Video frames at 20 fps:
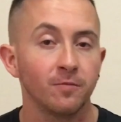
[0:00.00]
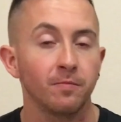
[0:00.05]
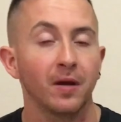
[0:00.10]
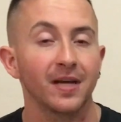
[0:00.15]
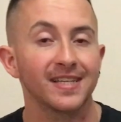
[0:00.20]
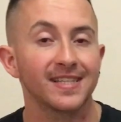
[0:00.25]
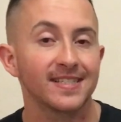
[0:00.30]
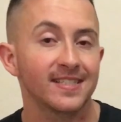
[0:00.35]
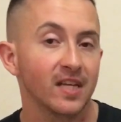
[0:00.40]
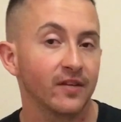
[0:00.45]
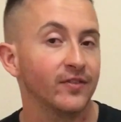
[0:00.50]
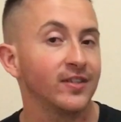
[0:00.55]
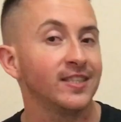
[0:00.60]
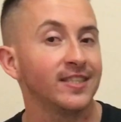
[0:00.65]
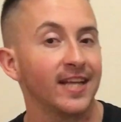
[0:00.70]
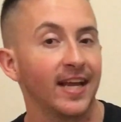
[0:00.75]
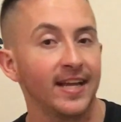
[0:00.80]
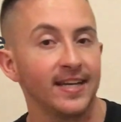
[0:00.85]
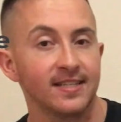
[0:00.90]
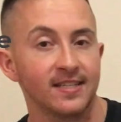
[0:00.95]
by 7
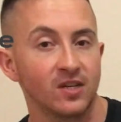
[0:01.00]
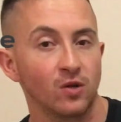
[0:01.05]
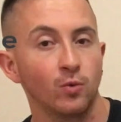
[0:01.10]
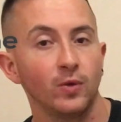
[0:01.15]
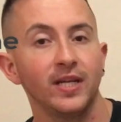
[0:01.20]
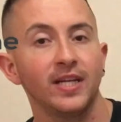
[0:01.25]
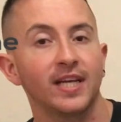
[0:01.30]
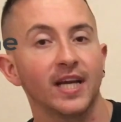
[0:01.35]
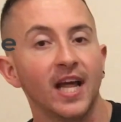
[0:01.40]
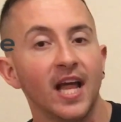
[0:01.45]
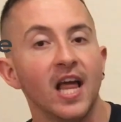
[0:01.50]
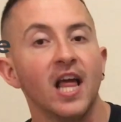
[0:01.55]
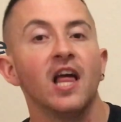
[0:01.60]
days in a week,